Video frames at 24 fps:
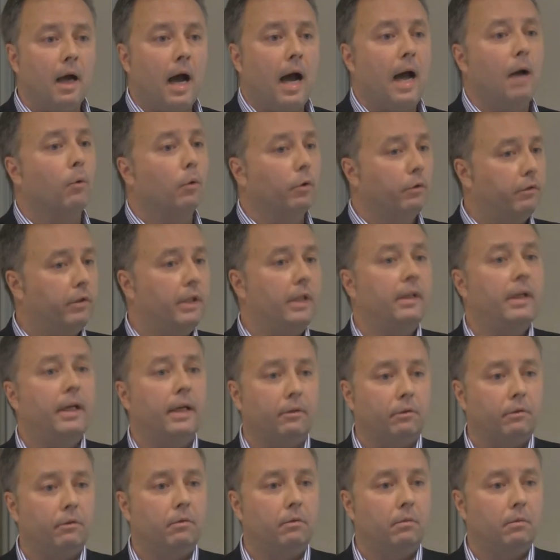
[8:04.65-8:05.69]
I will see
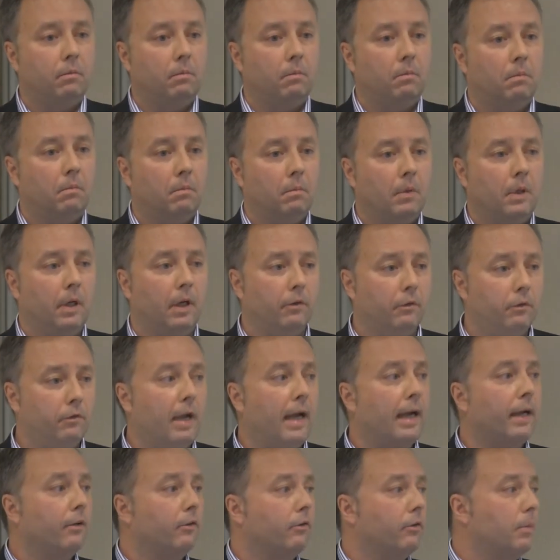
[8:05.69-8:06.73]
this a
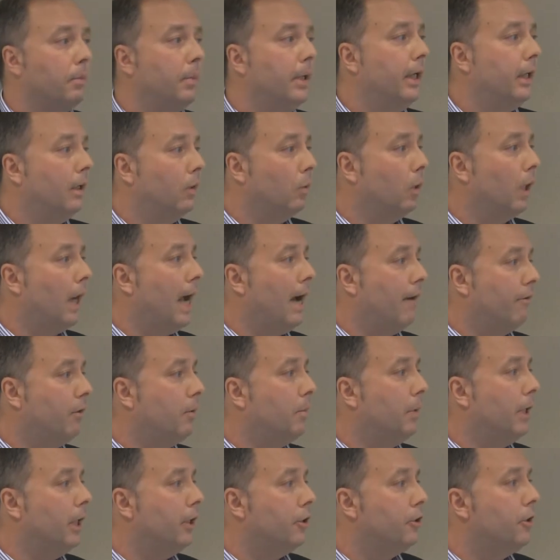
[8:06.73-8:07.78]
second subpoena would have
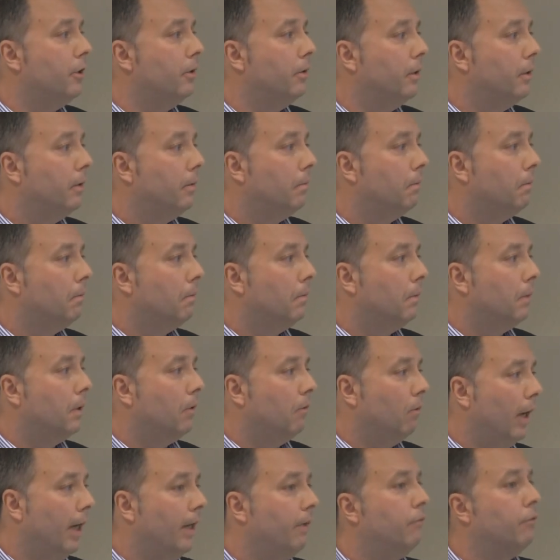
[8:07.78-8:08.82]
to be issued,
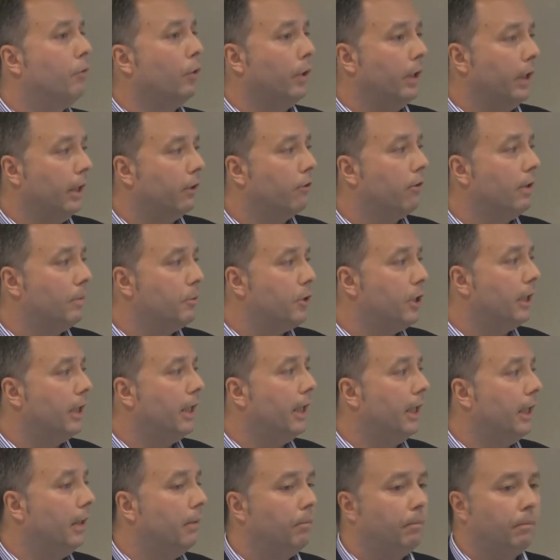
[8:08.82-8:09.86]
right, for the encryption
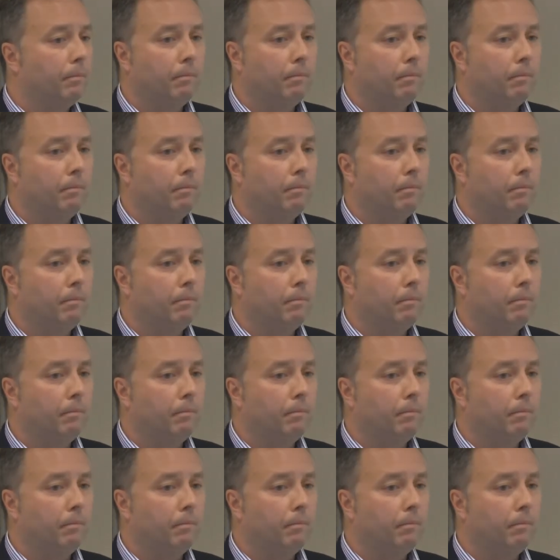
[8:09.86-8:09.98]
key.